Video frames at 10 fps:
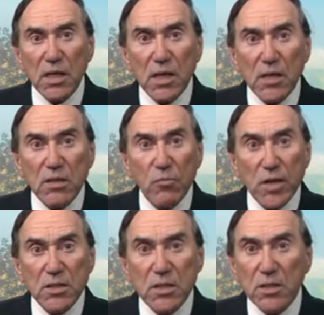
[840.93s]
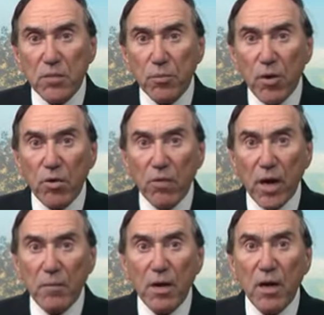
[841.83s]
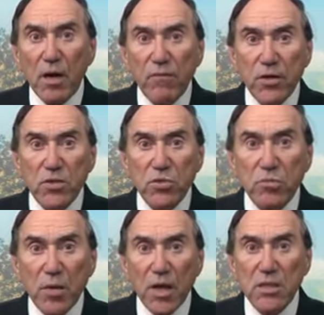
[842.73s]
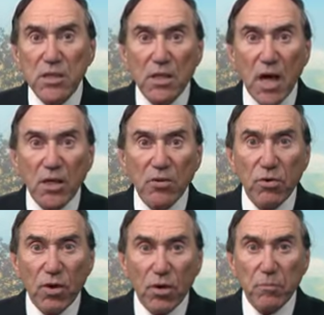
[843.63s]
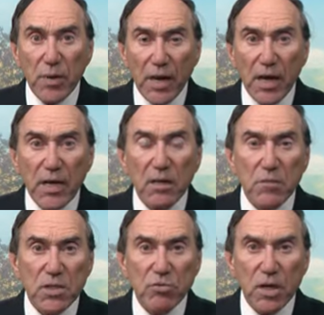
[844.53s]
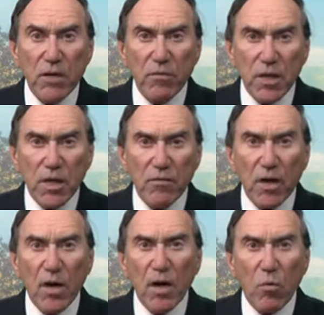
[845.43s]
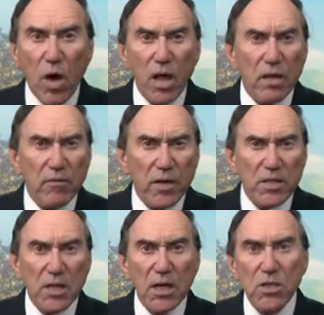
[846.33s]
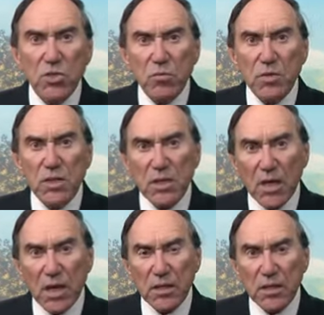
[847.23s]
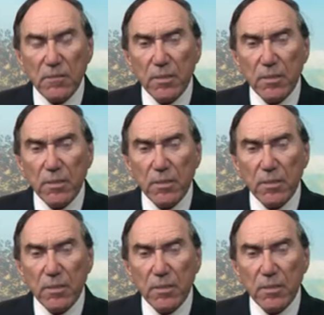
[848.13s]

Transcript: in the residency program, officials placed the doctor on paid administrative leave while an investigation was conducted.